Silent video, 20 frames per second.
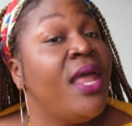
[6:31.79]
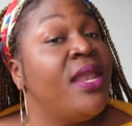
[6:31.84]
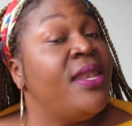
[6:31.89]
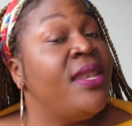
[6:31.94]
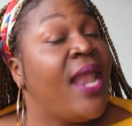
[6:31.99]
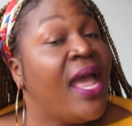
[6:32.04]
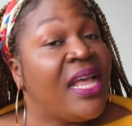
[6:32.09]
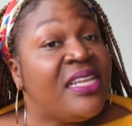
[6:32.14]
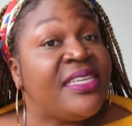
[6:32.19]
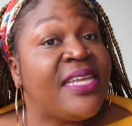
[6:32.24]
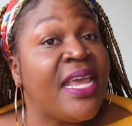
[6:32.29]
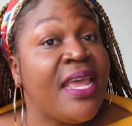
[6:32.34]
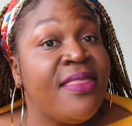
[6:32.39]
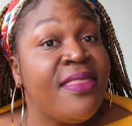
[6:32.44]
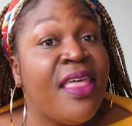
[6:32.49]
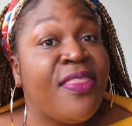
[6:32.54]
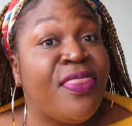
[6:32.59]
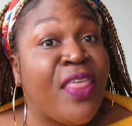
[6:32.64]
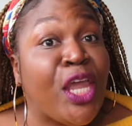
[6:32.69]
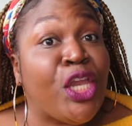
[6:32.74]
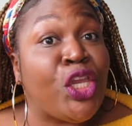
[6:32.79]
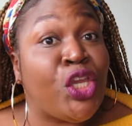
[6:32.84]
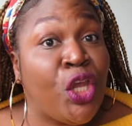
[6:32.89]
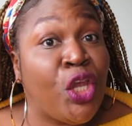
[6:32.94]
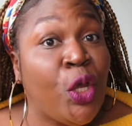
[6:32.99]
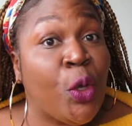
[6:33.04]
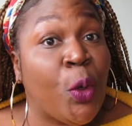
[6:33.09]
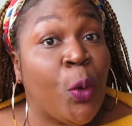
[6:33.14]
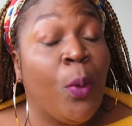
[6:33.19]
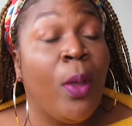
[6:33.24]
Not saying that they
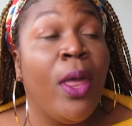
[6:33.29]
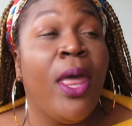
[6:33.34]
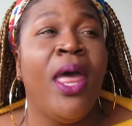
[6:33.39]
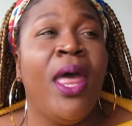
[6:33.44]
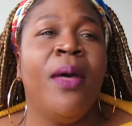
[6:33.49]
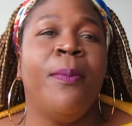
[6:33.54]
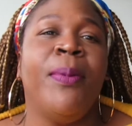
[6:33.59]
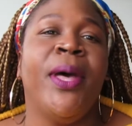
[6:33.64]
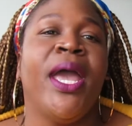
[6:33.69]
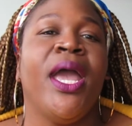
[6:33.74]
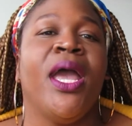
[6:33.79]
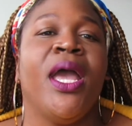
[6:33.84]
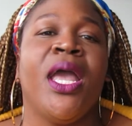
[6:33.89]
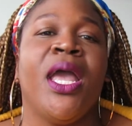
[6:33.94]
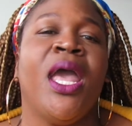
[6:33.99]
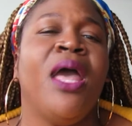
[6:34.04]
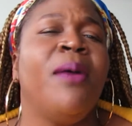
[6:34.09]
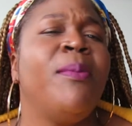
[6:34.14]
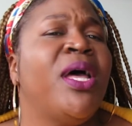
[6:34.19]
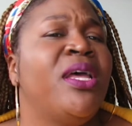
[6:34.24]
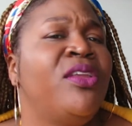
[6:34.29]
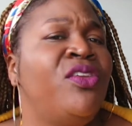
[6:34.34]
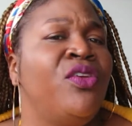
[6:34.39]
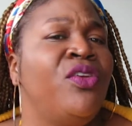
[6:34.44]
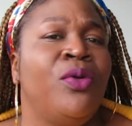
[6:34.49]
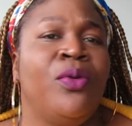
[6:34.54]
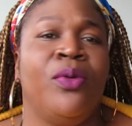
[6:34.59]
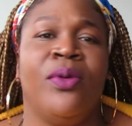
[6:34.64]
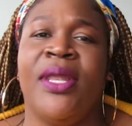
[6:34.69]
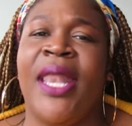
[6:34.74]
do, but come on,
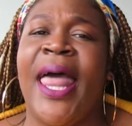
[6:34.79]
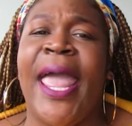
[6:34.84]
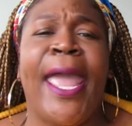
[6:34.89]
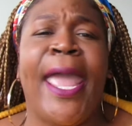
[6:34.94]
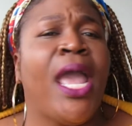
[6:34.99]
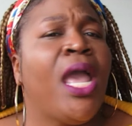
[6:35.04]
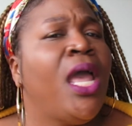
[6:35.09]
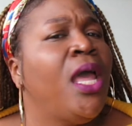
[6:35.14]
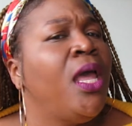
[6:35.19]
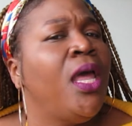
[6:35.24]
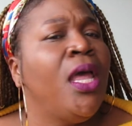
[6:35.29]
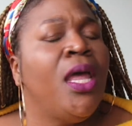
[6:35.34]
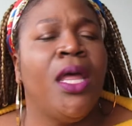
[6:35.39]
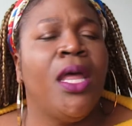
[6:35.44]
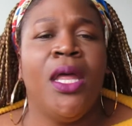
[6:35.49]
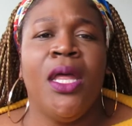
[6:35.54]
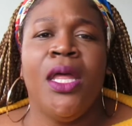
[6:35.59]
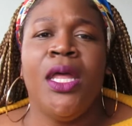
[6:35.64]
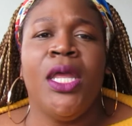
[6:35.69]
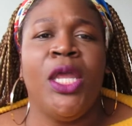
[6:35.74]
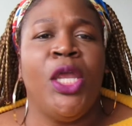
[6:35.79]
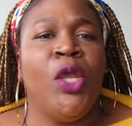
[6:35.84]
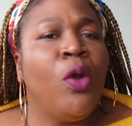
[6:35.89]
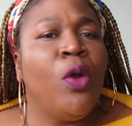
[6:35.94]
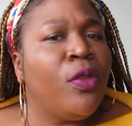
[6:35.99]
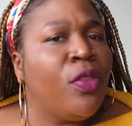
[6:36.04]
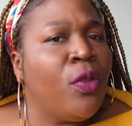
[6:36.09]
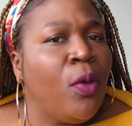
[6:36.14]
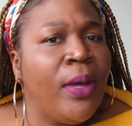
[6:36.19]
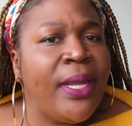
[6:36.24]
dude. Like,
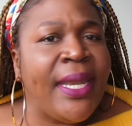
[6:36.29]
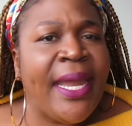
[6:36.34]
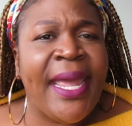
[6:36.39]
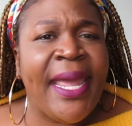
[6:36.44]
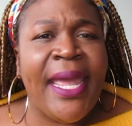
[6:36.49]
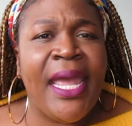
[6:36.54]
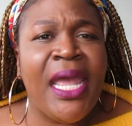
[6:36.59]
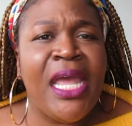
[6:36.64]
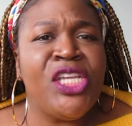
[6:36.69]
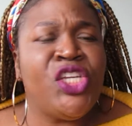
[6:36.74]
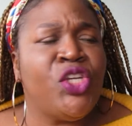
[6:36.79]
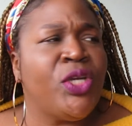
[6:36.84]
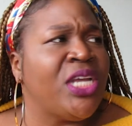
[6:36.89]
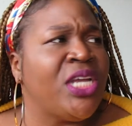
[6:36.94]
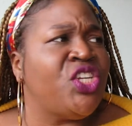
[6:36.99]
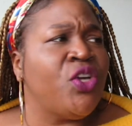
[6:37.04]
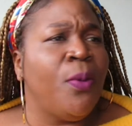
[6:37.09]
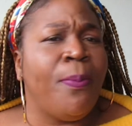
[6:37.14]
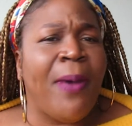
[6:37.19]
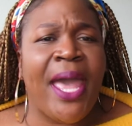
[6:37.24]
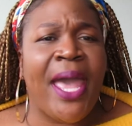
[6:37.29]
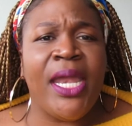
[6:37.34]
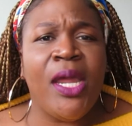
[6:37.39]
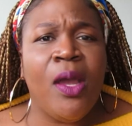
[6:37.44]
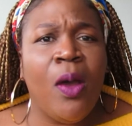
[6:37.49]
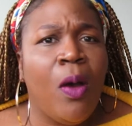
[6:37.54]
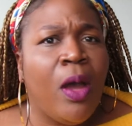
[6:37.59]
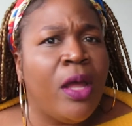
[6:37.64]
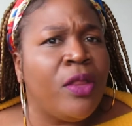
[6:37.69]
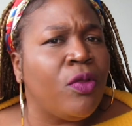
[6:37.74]
you're throwing hands, you got your
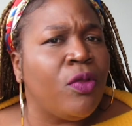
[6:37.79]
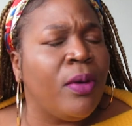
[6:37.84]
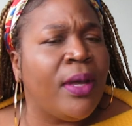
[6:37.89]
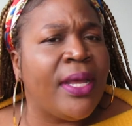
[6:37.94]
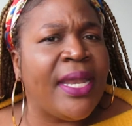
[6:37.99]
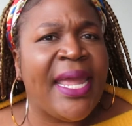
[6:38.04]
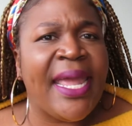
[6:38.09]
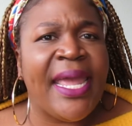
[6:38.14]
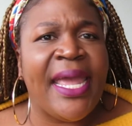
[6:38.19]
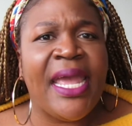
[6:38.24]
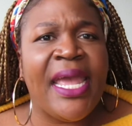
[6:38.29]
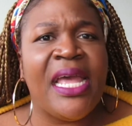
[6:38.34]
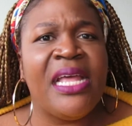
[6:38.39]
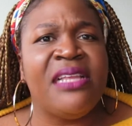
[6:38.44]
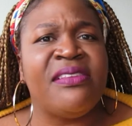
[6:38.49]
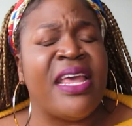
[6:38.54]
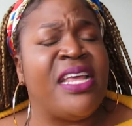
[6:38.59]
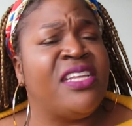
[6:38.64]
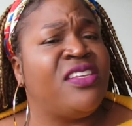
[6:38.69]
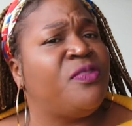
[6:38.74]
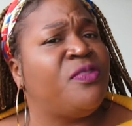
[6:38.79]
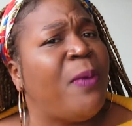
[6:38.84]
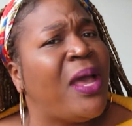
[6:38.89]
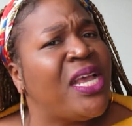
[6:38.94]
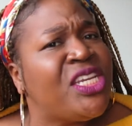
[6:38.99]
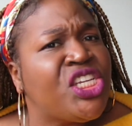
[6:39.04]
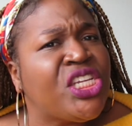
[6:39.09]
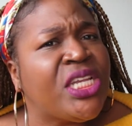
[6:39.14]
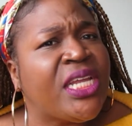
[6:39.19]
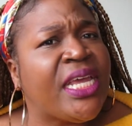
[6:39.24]
bodyguard throwing hands,
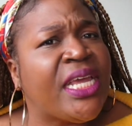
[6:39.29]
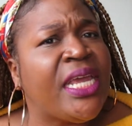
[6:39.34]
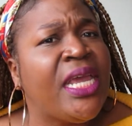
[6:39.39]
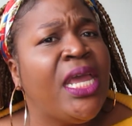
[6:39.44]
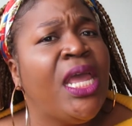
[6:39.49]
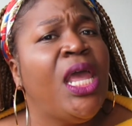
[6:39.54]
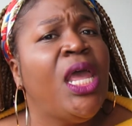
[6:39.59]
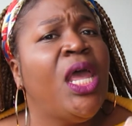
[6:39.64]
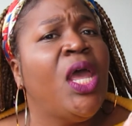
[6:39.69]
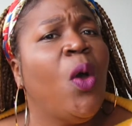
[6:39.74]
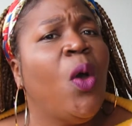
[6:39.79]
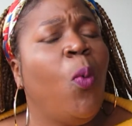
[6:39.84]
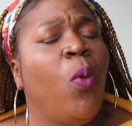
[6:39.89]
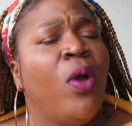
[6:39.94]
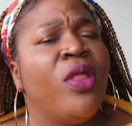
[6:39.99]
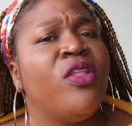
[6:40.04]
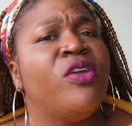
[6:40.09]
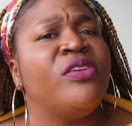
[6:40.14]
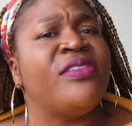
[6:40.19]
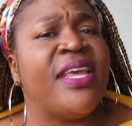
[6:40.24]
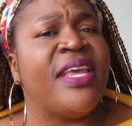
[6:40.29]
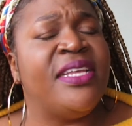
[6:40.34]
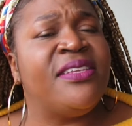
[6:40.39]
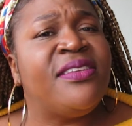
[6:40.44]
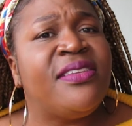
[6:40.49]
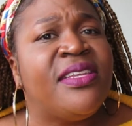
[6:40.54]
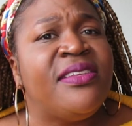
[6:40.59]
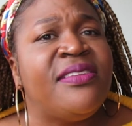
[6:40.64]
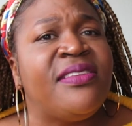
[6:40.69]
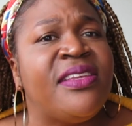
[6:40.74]
especially when there's
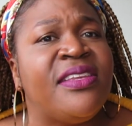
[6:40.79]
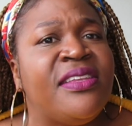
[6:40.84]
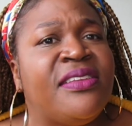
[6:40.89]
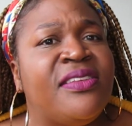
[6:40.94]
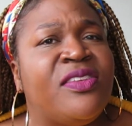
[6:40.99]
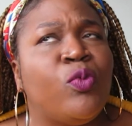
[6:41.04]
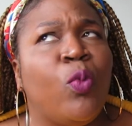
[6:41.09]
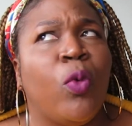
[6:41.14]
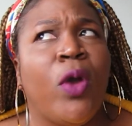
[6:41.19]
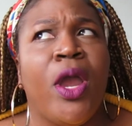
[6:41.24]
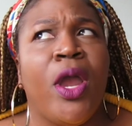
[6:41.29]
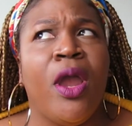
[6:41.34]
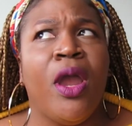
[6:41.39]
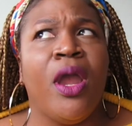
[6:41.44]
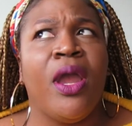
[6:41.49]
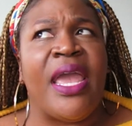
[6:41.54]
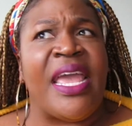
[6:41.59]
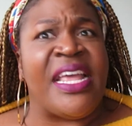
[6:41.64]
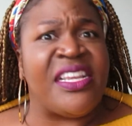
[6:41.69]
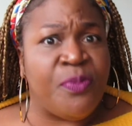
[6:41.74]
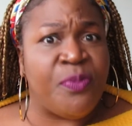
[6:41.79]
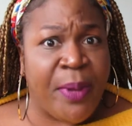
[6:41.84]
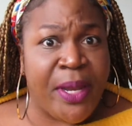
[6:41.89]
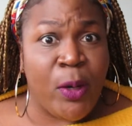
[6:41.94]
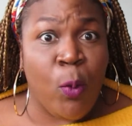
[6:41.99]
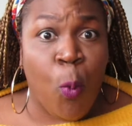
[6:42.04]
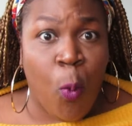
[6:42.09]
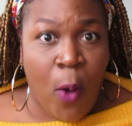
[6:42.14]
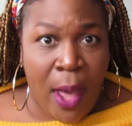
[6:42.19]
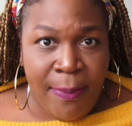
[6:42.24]
instances where it's
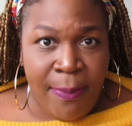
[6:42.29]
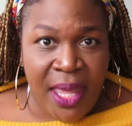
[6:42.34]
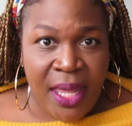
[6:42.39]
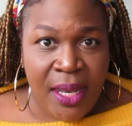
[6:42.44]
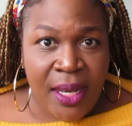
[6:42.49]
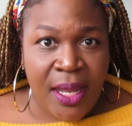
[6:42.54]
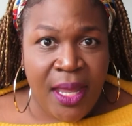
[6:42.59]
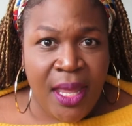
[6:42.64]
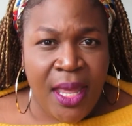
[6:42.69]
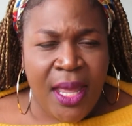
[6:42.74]
been women.